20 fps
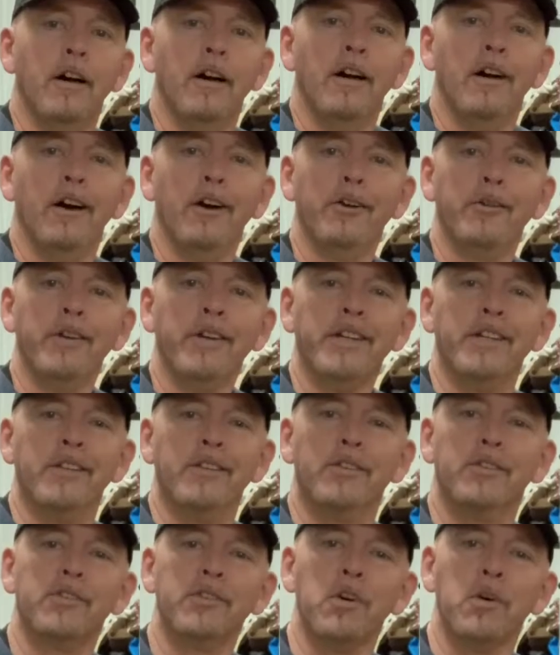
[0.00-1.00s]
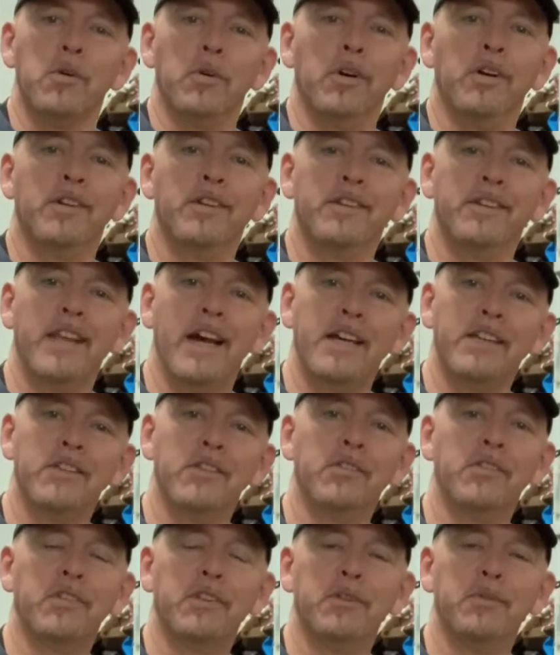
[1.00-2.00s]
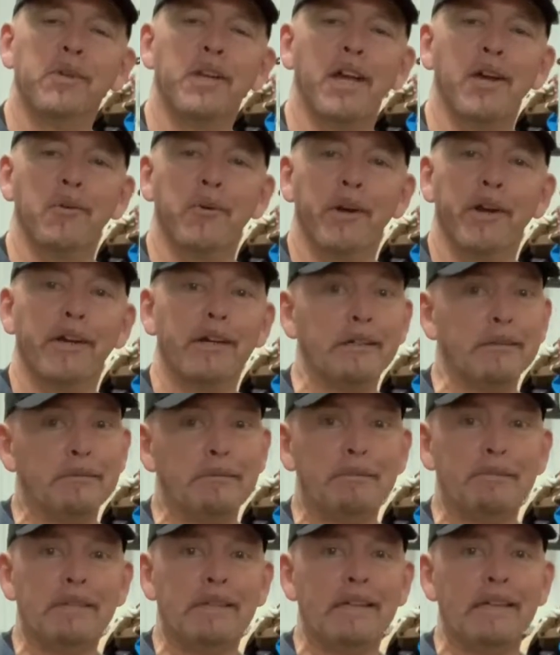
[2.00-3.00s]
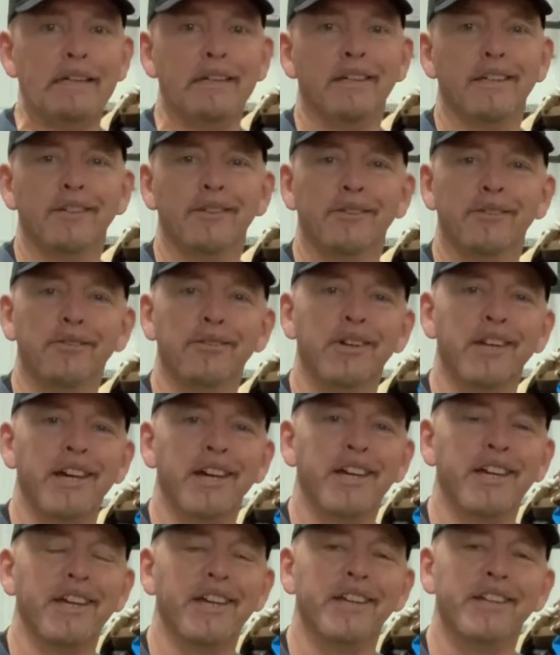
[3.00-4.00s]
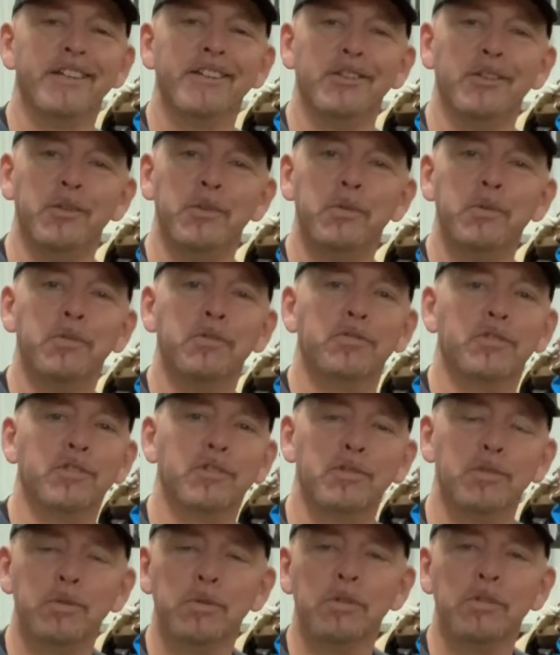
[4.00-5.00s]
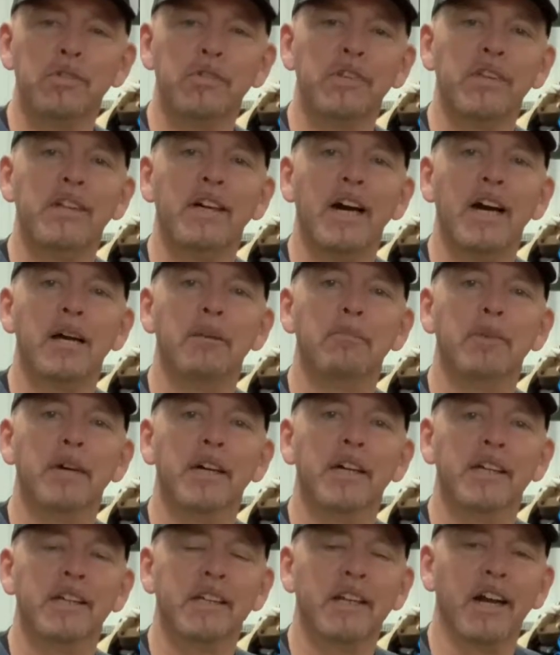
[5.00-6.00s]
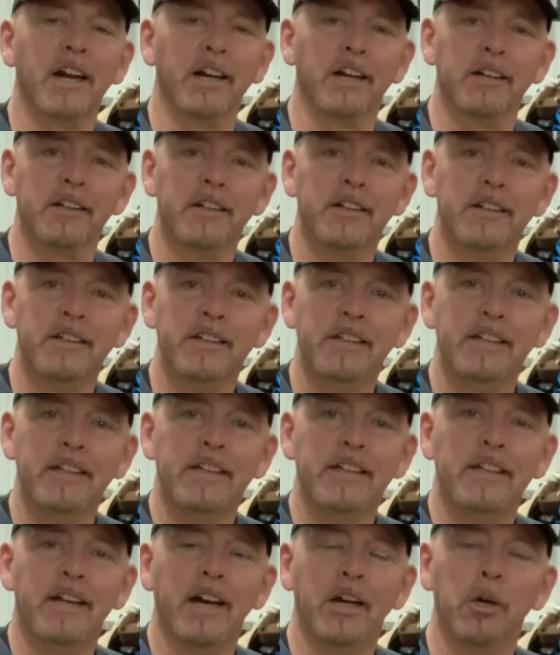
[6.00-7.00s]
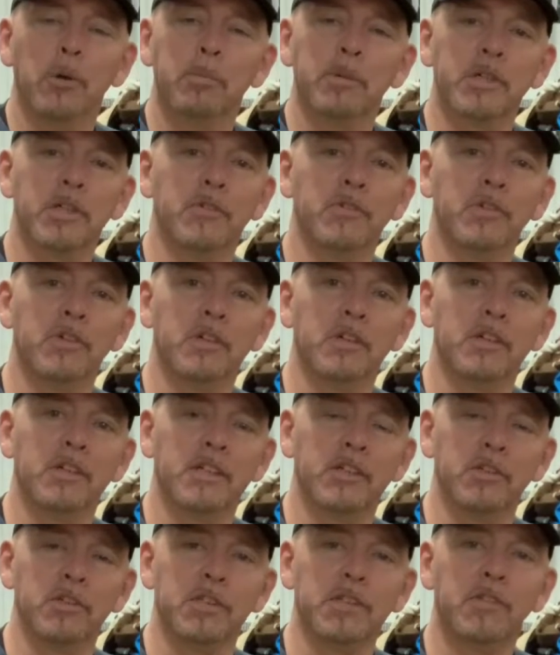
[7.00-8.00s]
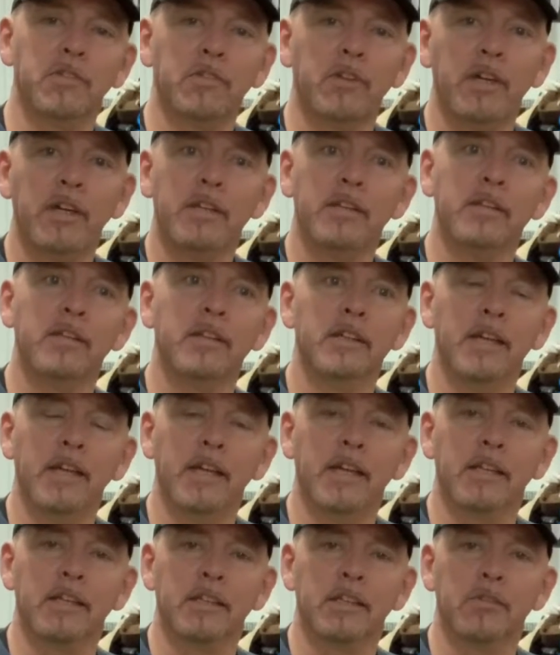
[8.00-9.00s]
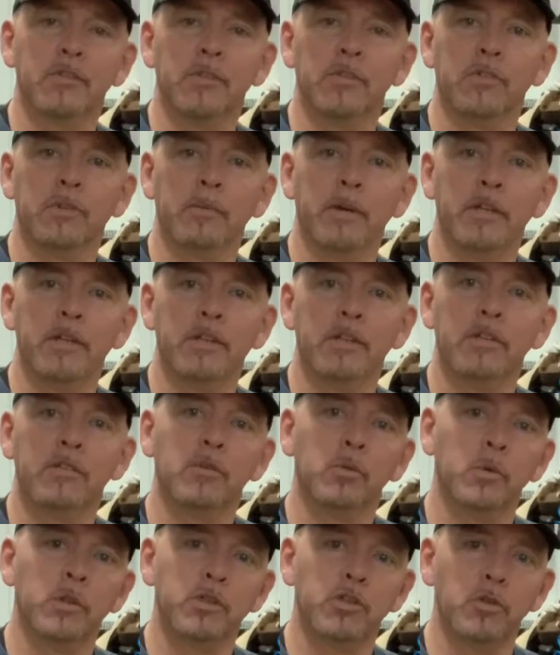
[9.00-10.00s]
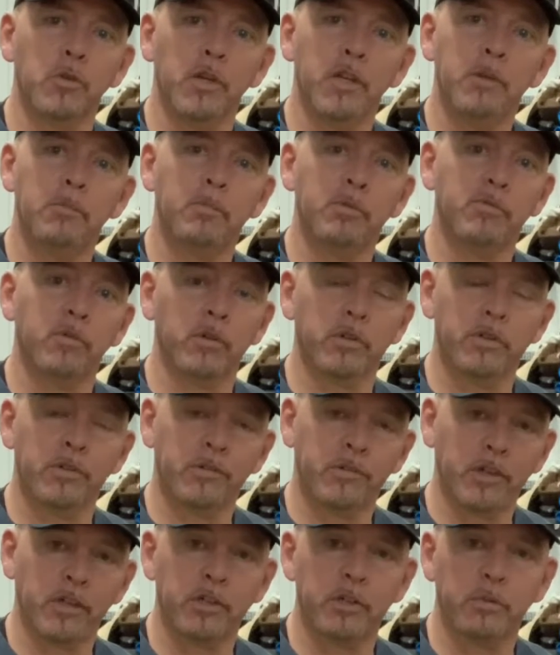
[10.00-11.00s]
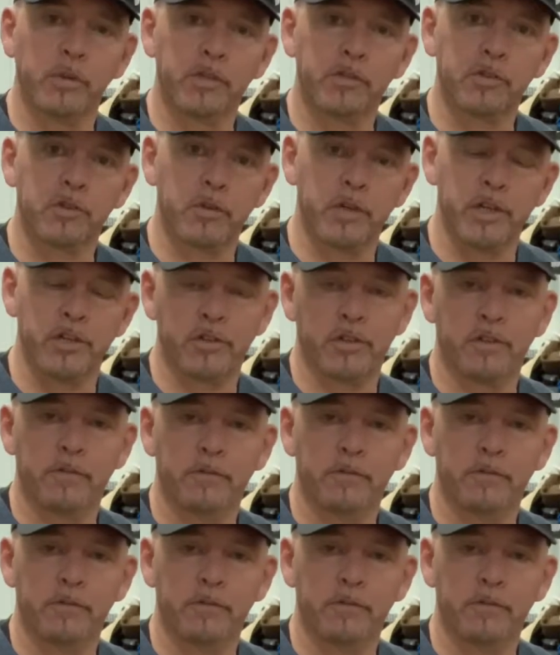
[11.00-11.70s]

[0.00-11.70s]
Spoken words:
All right, so now you see what I wear and what I use for tools on my car. I hope it gives you a good insight and gives you some ideas of what you need before you start your restoration.